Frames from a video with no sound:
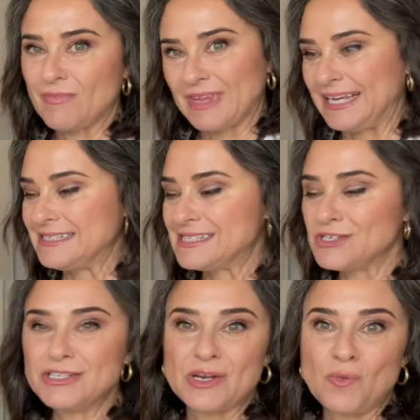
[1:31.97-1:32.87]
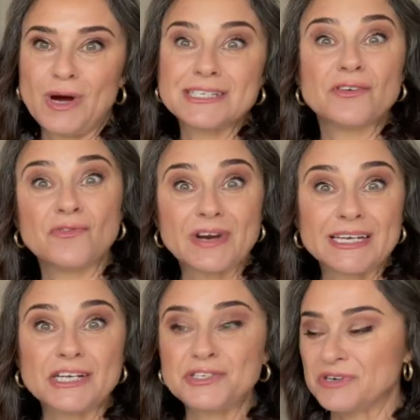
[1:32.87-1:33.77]
insert in white and red
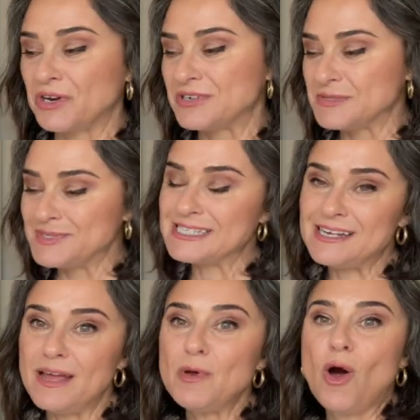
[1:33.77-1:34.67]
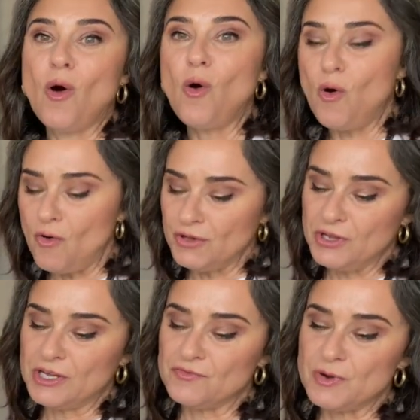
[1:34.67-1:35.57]
during Christmas time, or you
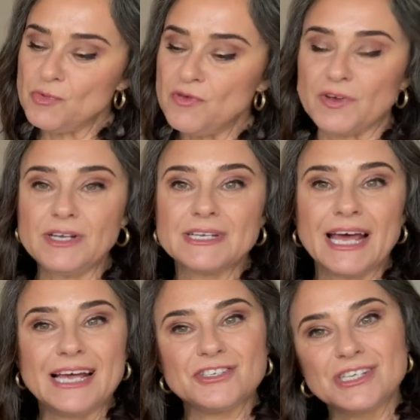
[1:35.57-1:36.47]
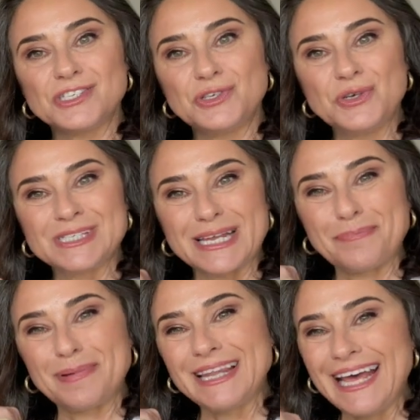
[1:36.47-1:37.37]
can remove it and just use it
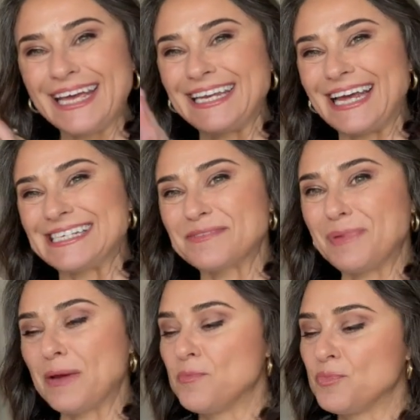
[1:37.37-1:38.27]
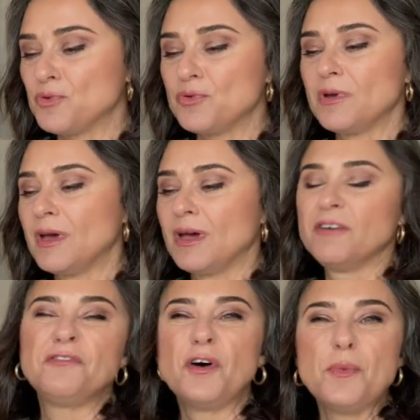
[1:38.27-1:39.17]
plain as a
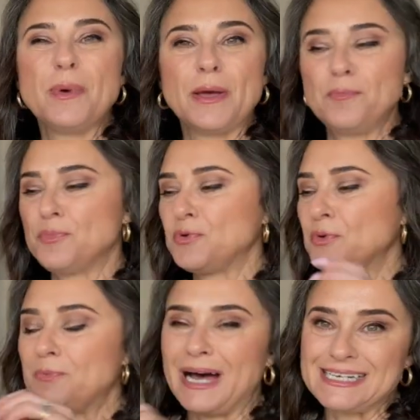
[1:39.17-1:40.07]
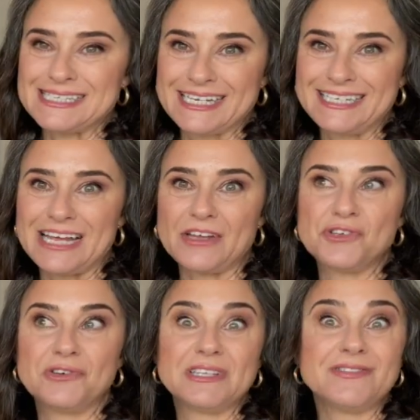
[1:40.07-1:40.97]
faux bamboo basket
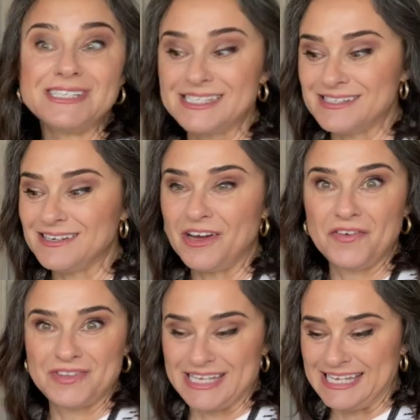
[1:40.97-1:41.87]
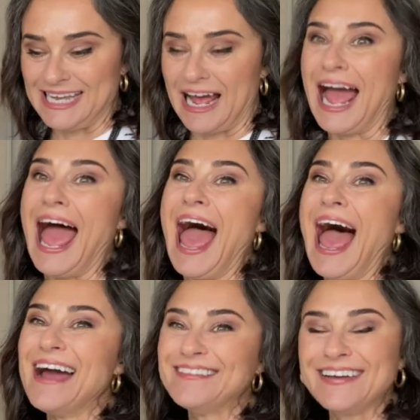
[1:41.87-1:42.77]
during the rest of the year.
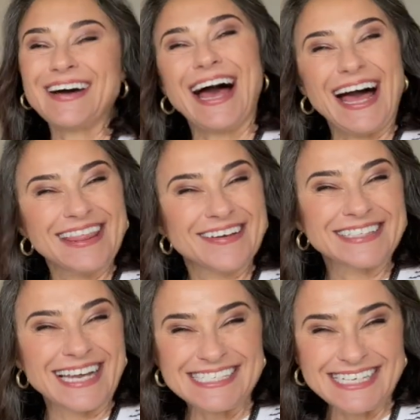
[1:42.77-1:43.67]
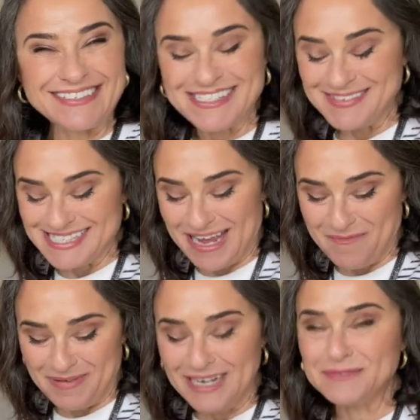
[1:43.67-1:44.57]
However, I thought that as a Christmas
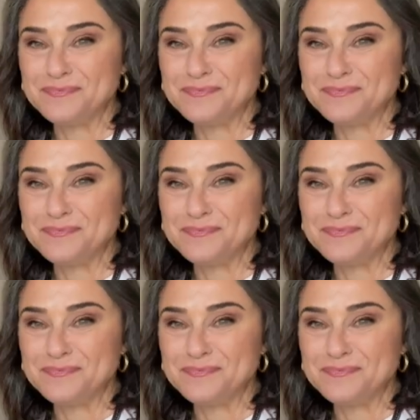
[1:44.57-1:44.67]
hamper,